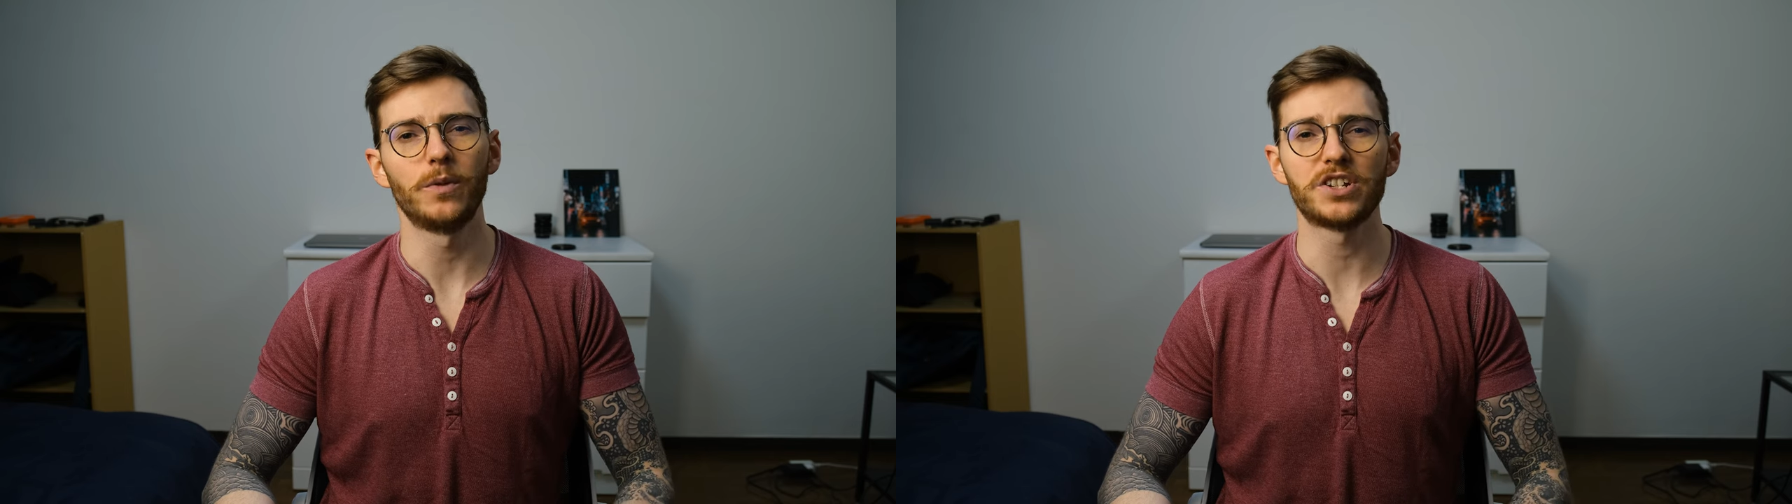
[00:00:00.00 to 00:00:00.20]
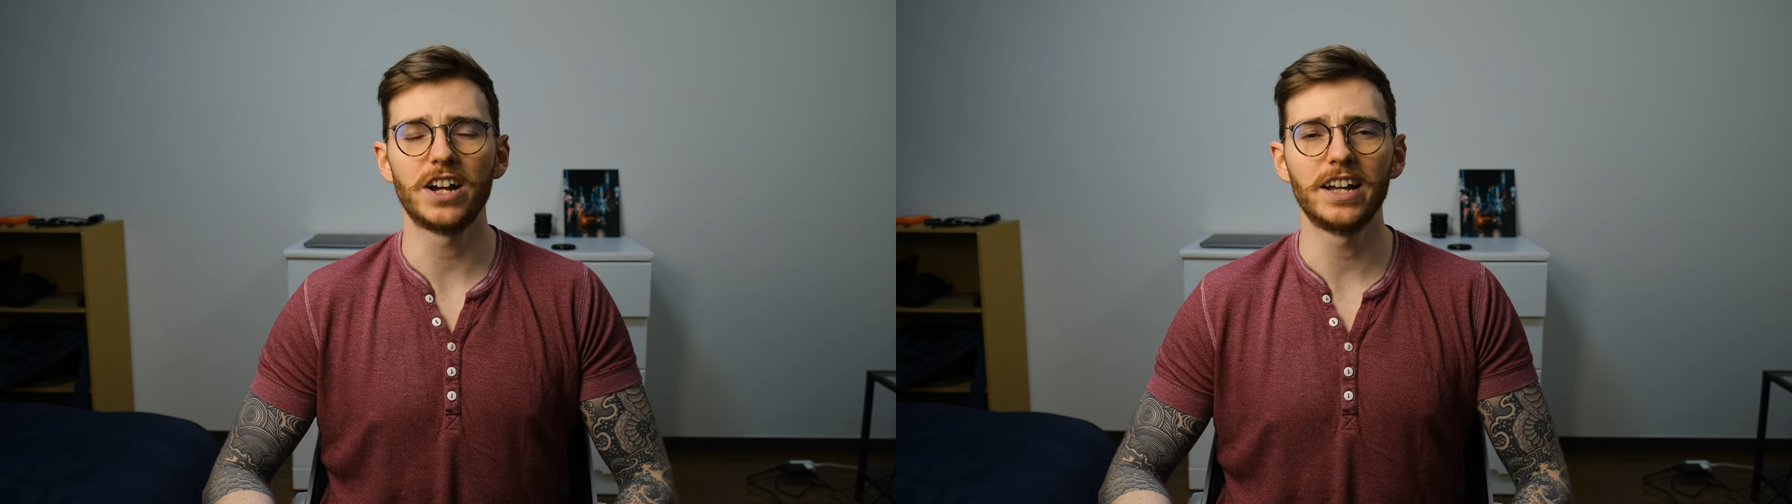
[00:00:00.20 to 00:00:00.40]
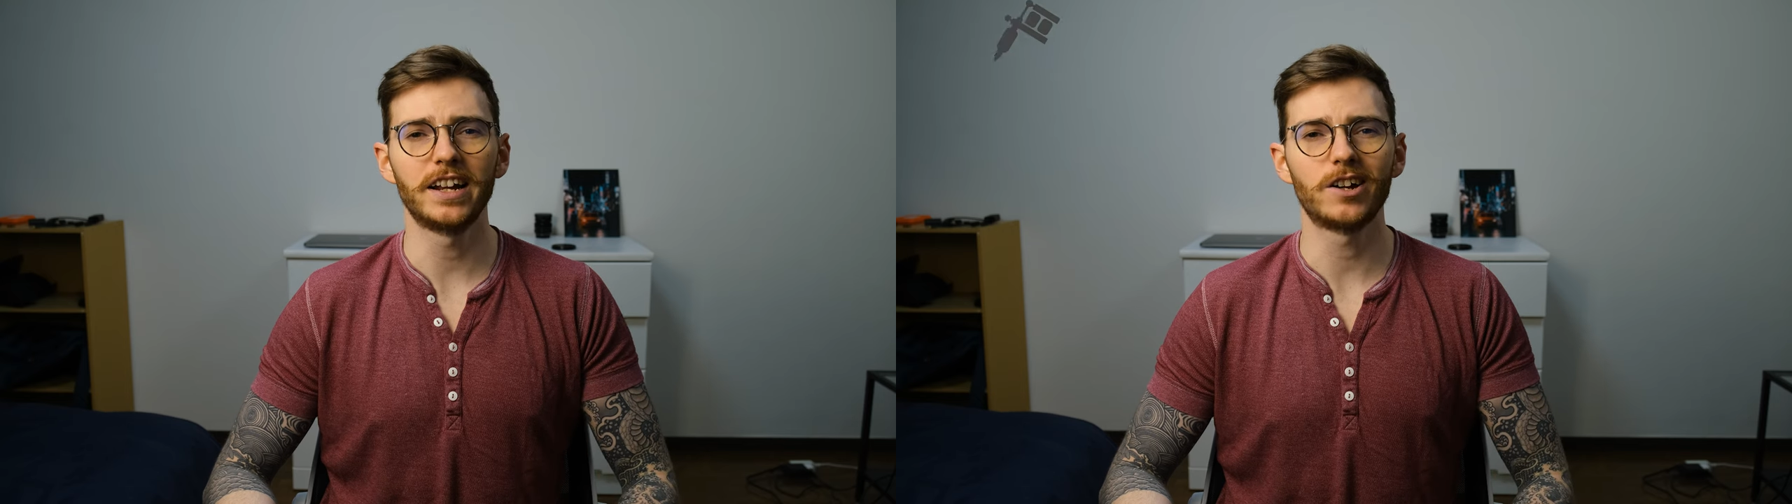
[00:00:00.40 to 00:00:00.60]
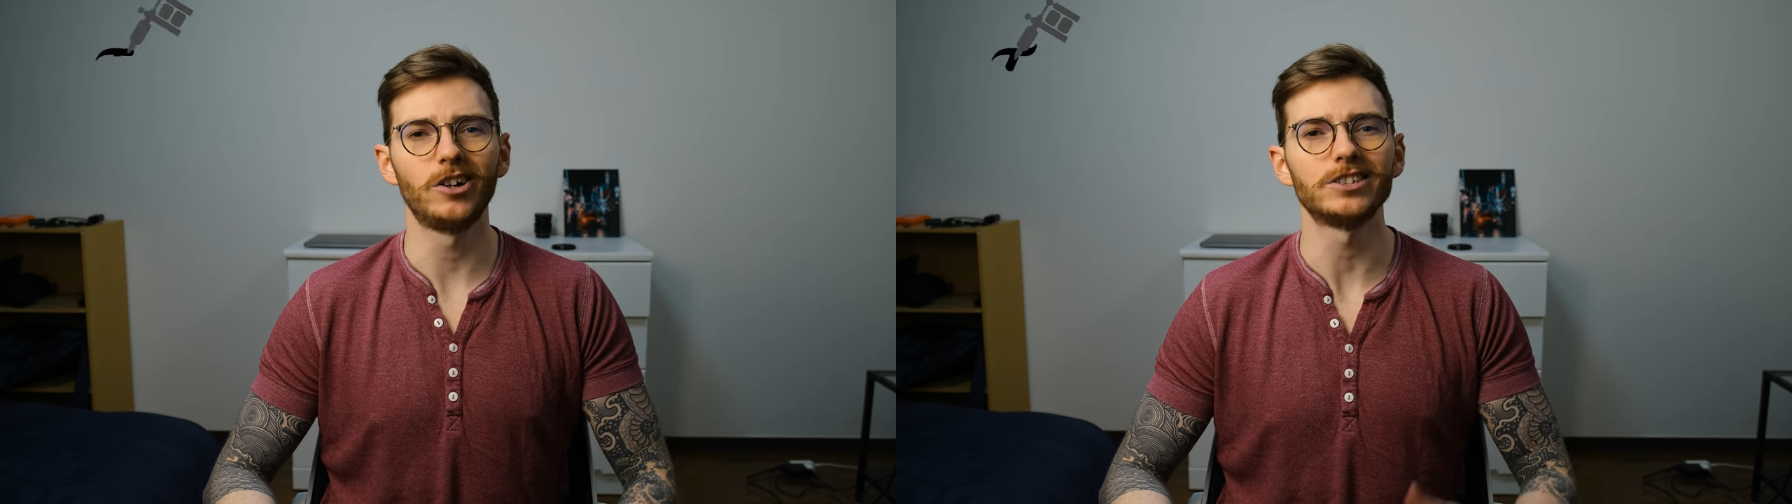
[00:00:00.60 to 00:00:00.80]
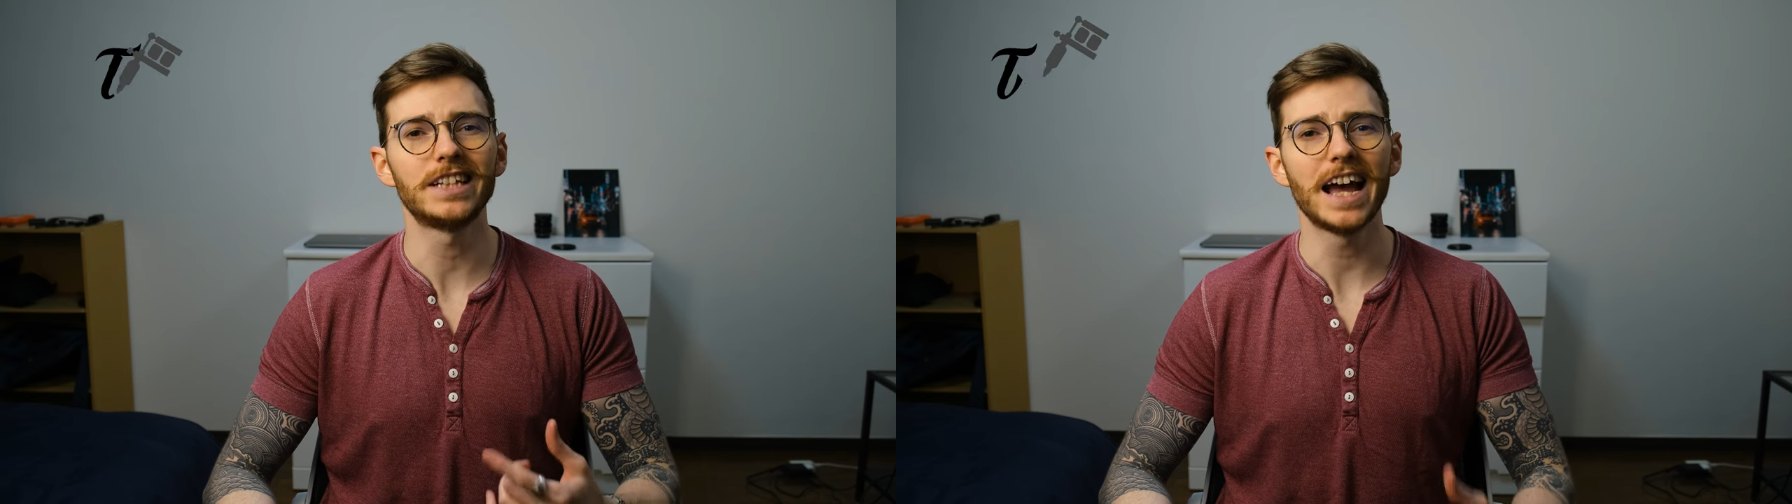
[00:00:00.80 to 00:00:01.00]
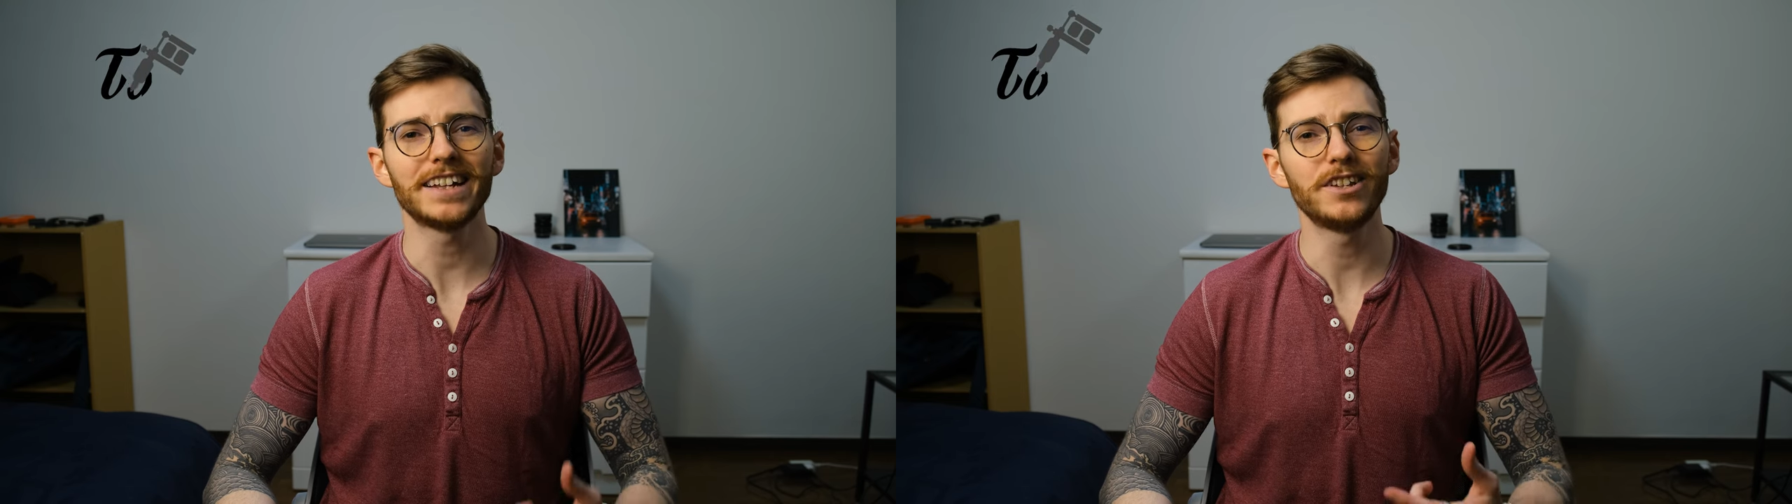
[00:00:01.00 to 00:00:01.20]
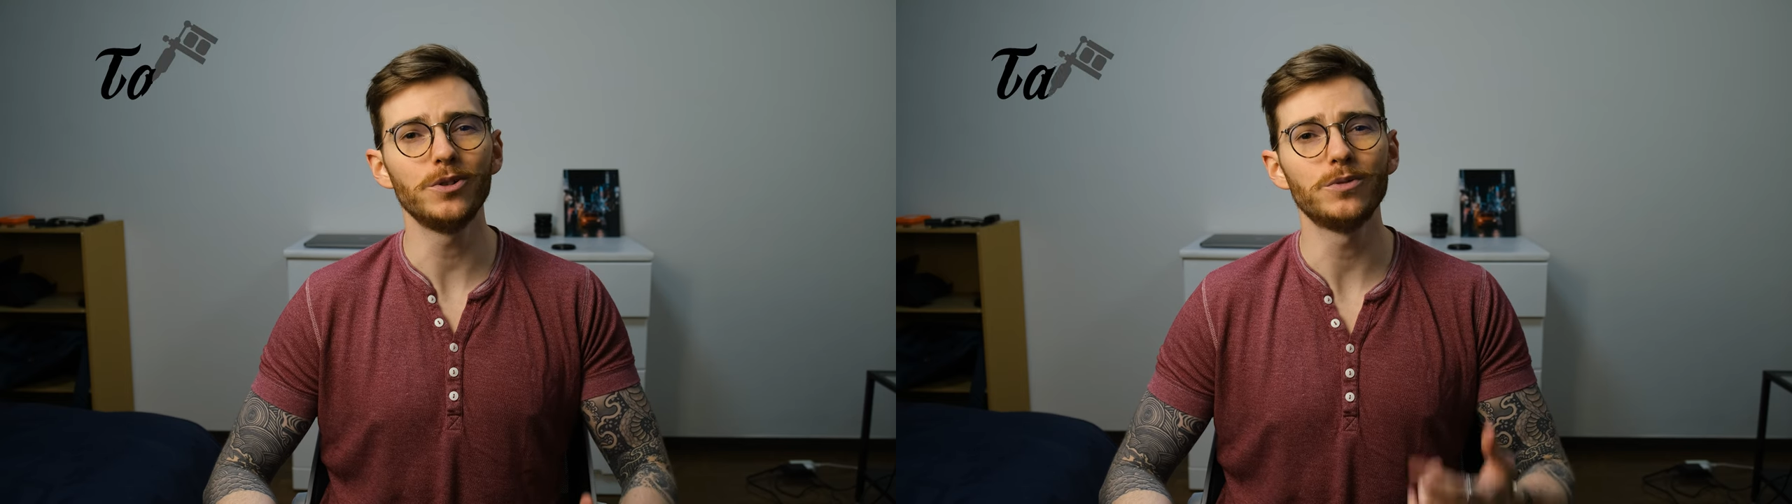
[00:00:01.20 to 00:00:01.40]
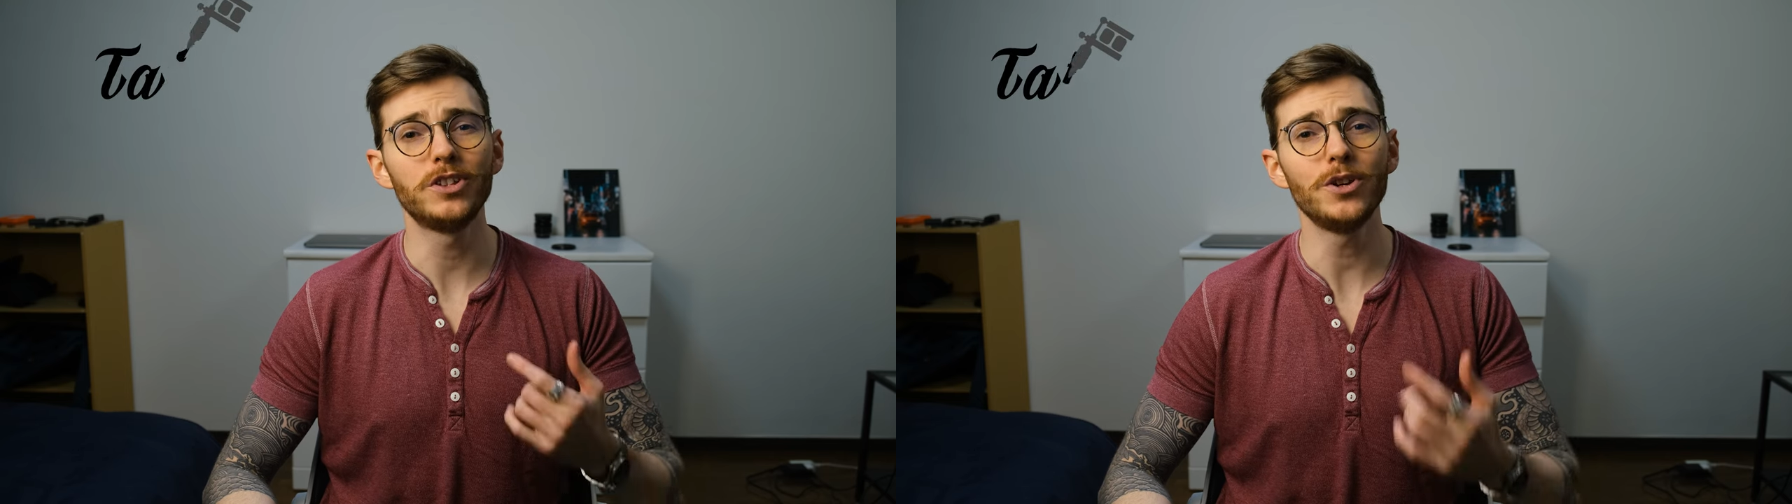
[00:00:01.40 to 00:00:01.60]
which I'm going to call
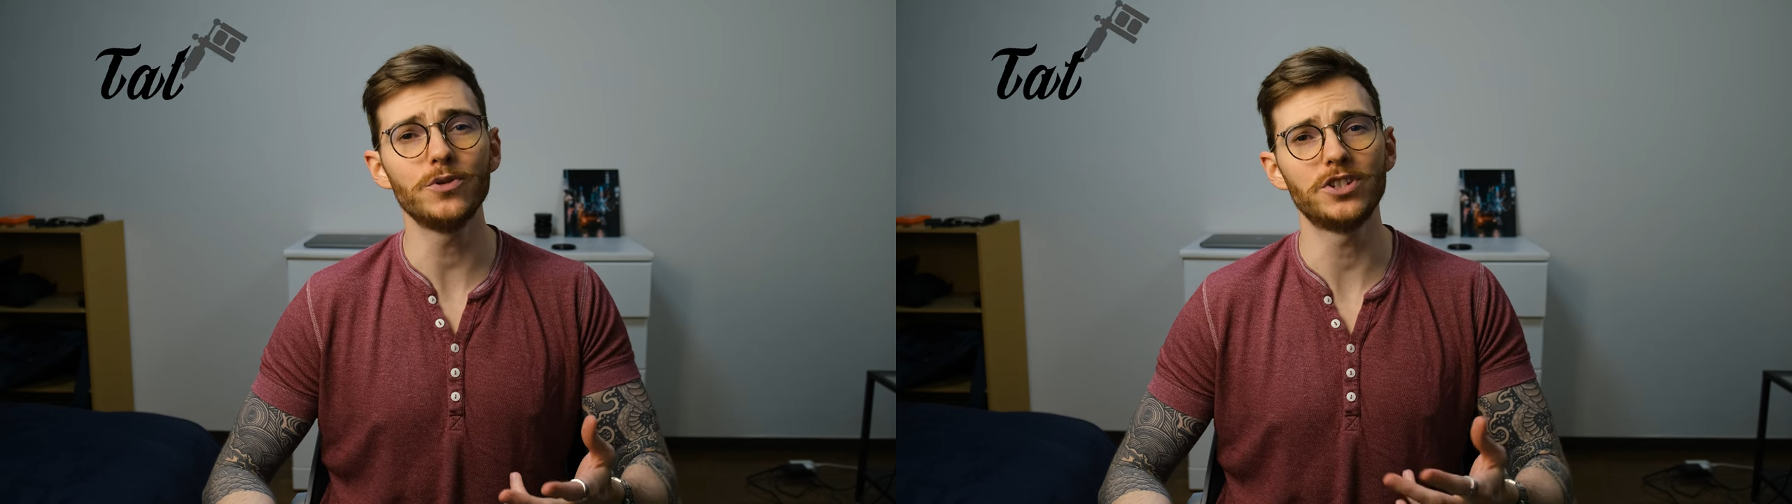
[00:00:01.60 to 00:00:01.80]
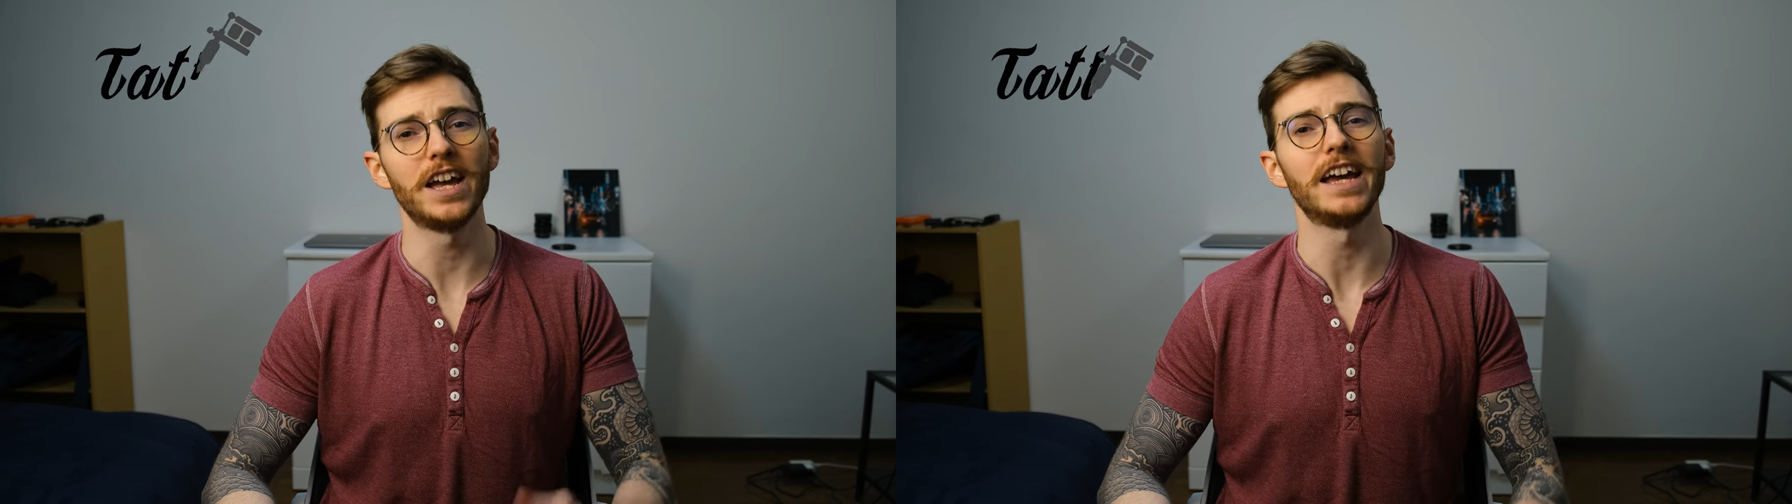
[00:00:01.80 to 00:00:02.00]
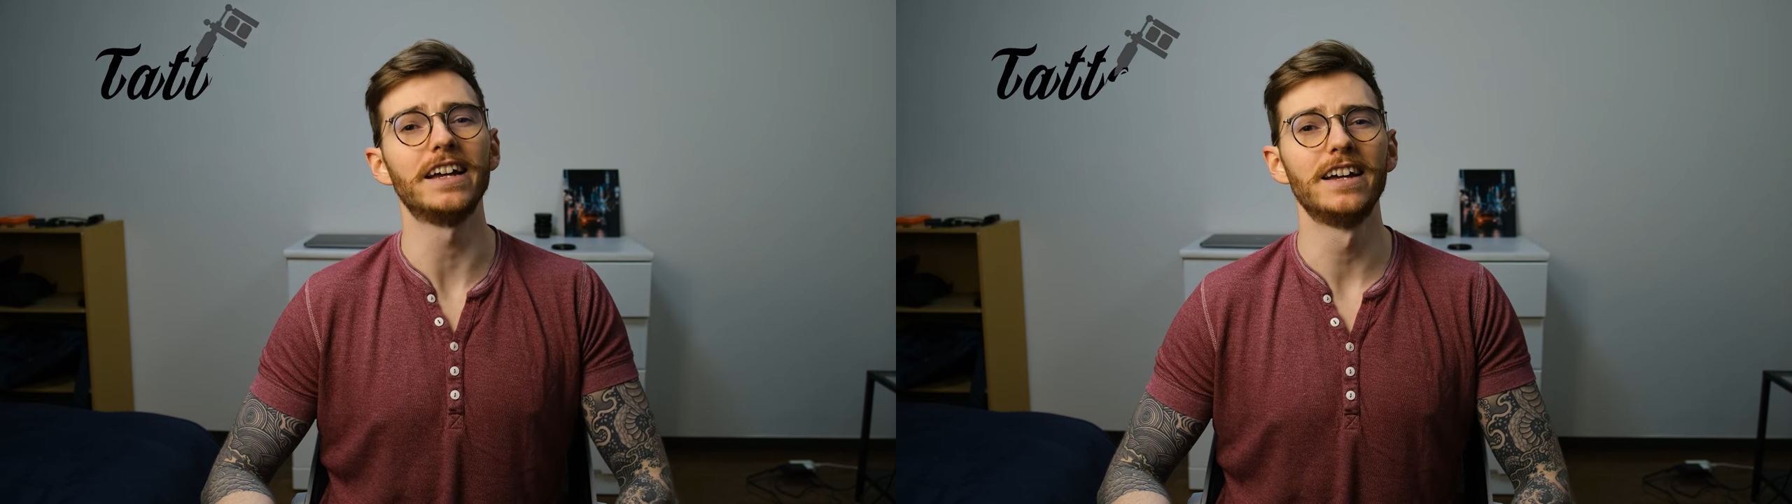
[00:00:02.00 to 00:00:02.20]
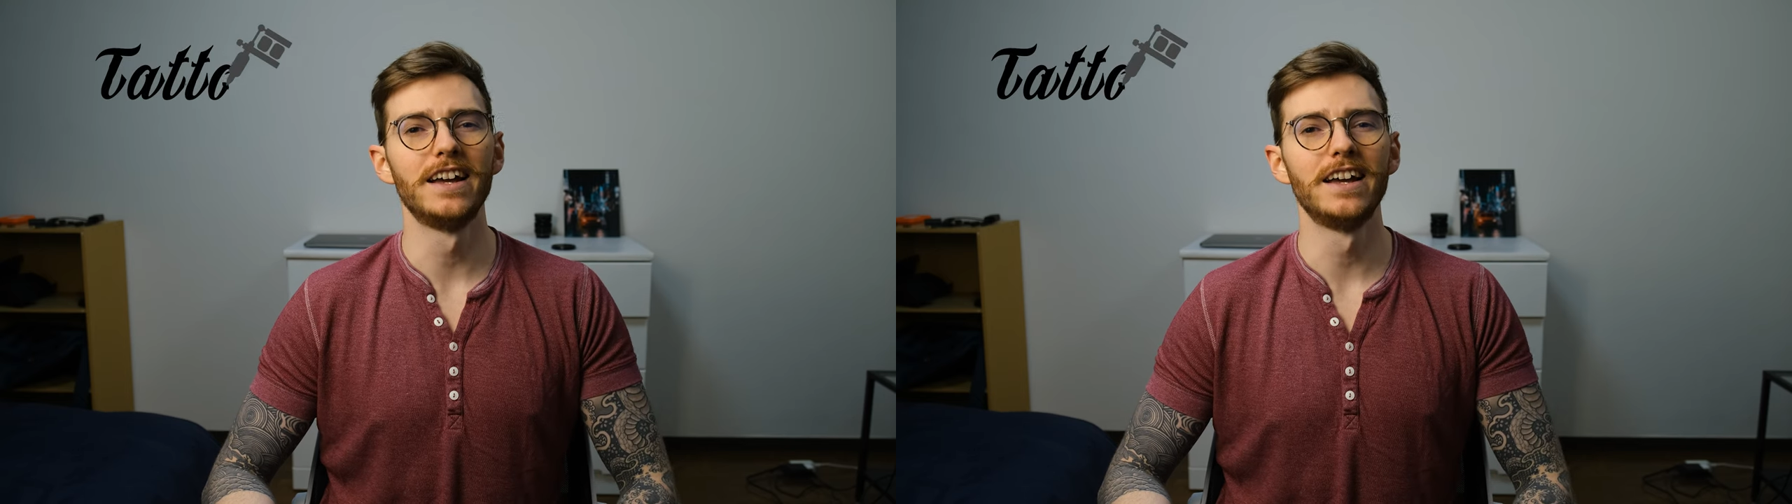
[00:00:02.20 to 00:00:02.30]
Tattoo Tuesday,